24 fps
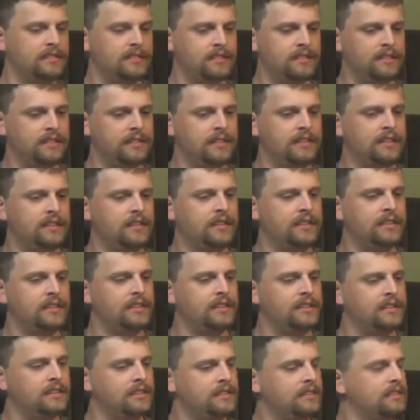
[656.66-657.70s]

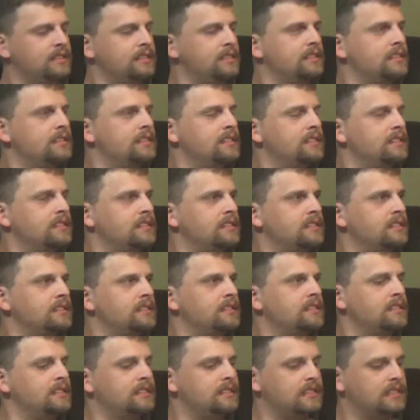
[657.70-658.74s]

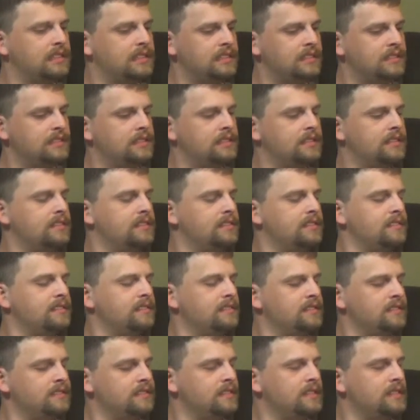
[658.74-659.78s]

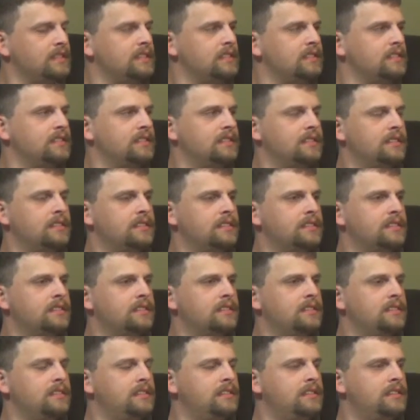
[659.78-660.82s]

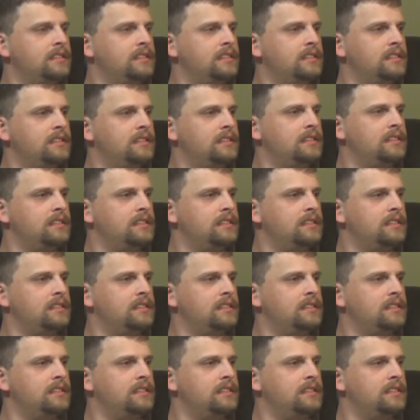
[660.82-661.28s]
[no speech]